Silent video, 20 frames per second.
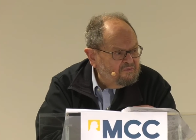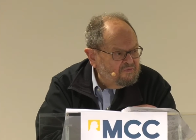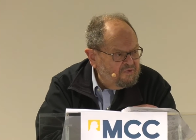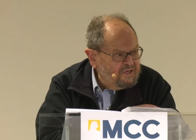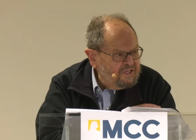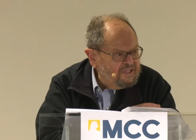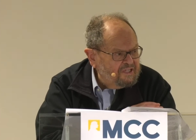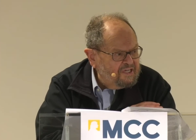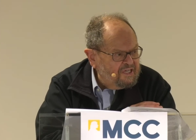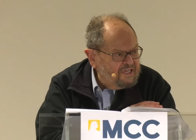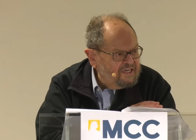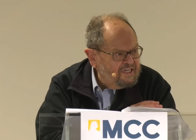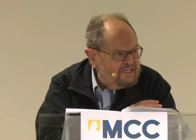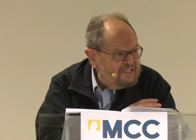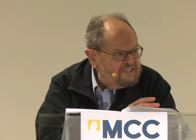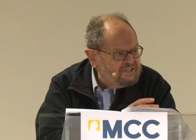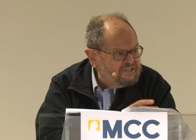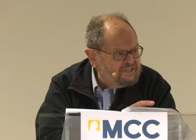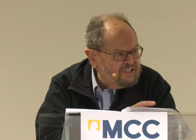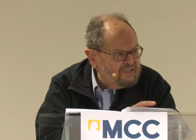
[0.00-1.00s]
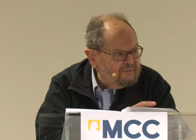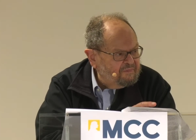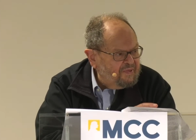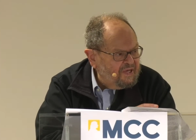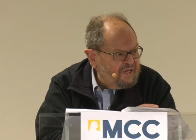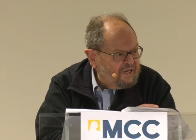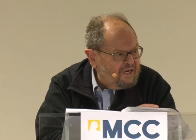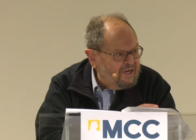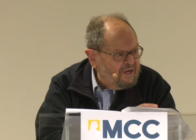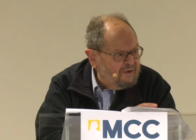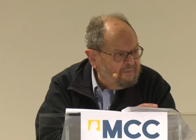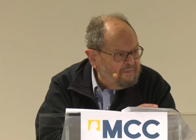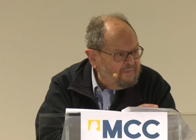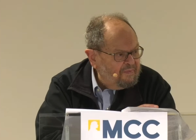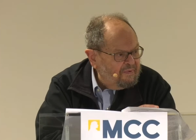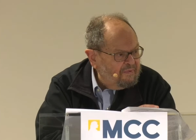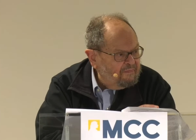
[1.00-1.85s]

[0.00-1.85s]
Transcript: really an easy pickup.